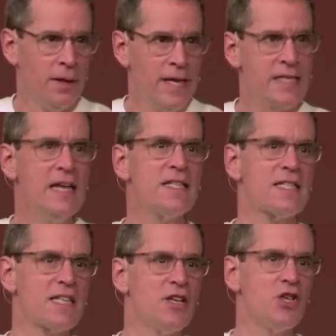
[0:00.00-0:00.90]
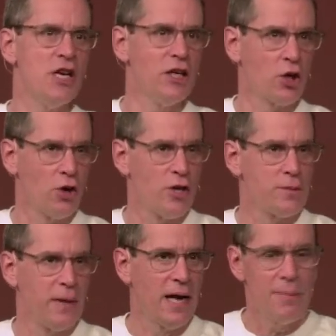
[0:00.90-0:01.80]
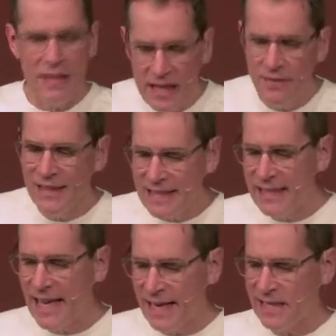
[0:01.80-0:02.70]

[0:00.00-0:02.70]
Isn't it such an encouragement? I mean, even today,